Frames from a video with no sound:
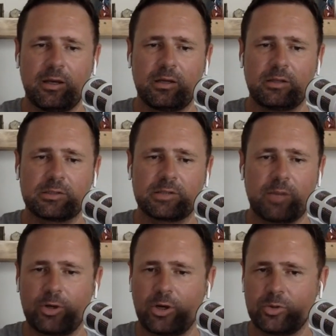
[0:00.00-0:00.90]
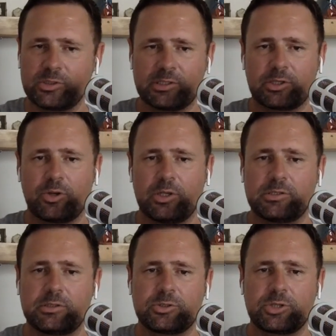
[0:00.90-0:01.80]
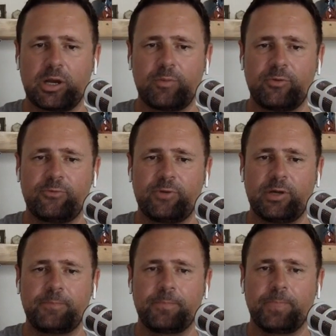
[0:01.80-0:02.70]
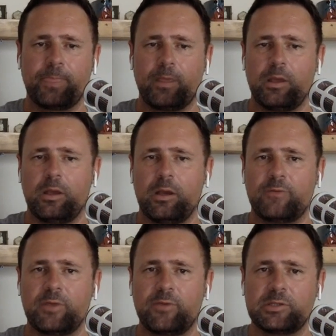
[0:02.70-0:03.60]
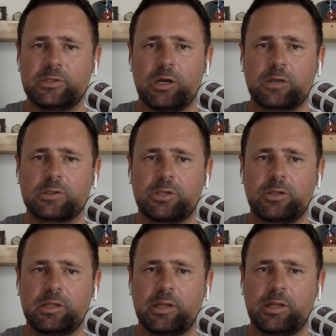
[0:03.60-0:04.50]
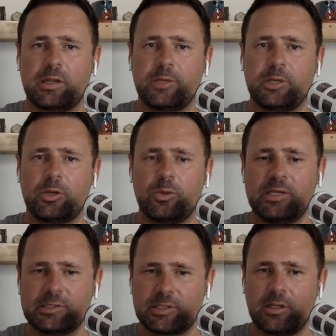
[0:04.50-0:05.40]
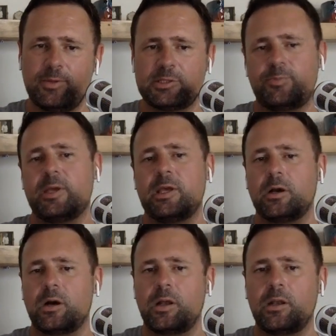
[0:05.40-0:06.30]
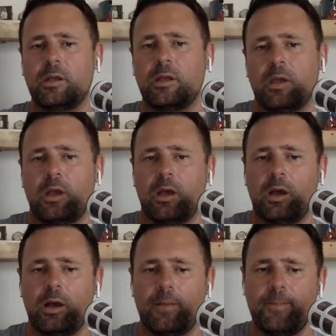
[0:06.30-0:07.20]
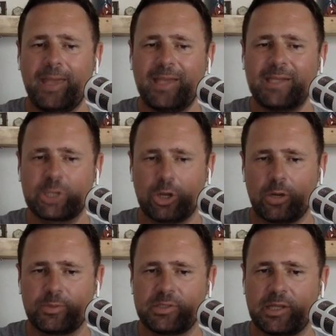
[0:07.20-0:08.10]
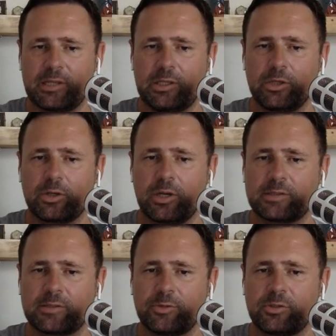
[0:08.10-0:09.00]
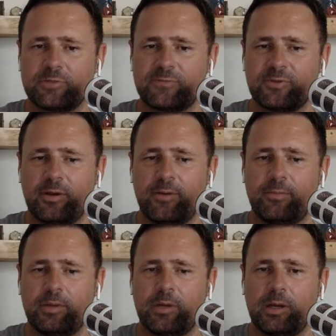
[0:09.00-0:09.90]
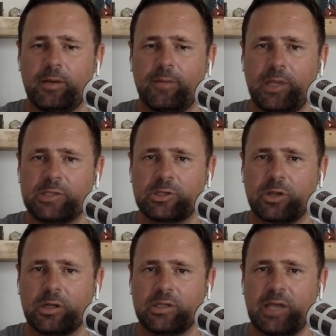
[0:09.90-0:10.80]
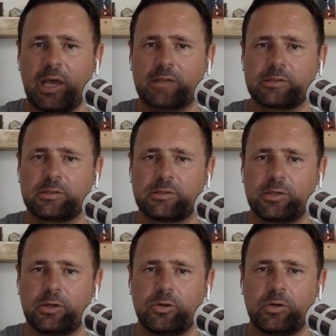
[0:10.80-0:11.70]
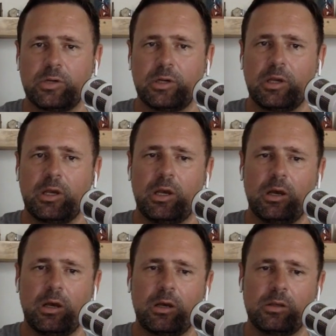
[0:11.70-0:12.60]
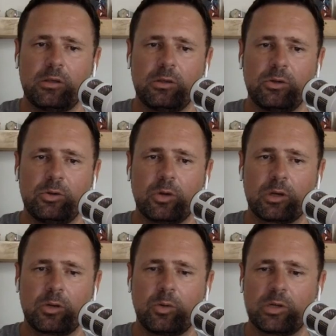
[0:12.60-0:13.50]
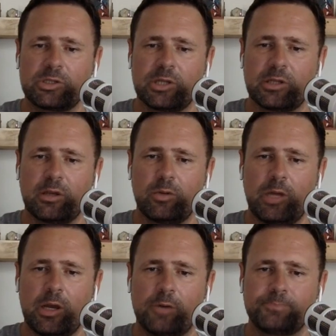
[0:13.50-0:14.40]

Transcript: Tom always does a great job of giving talks. I think that'll be a good one. He's going to be speaking on Magecart, protecting your customers from Magecart attacks. So you are going to want to check that one out.